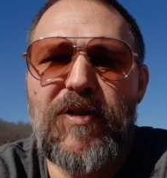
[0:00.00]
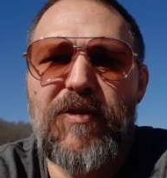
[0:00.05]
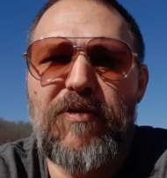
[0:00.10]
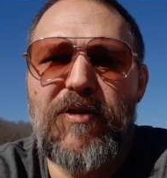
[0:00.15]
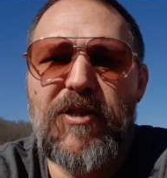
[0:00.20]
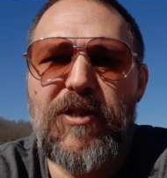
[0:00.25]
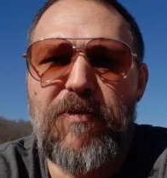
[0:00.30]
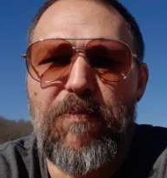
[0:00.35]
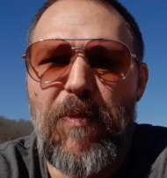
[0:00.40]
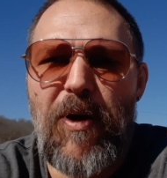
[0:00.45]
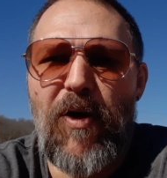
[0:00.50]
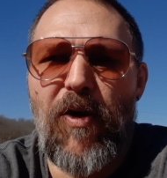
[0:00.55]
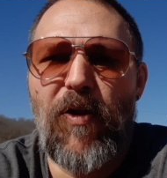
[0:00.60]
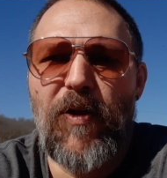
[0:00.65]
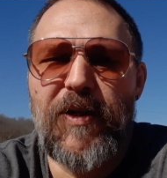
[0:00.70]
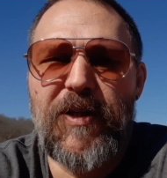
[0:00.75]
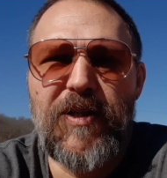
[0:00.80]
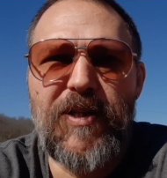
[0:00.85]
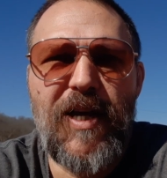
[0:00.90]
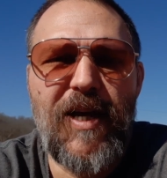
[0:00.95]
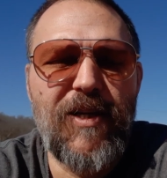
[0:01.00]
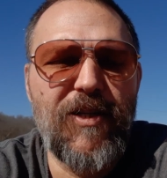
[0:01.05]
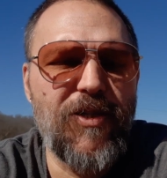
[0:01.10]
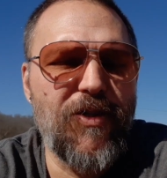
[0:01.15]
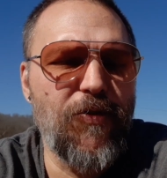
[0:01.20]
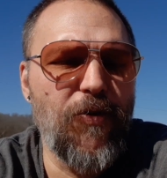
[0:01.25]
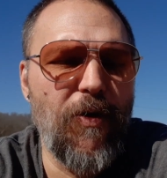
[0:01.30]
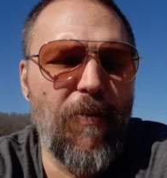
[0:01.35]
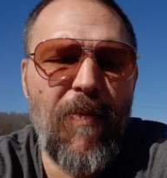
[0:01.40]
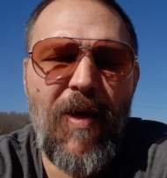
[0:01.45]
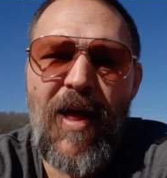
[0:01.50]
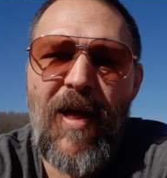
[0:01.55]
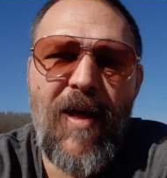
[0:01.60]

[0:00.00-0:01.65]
smell and taste to them.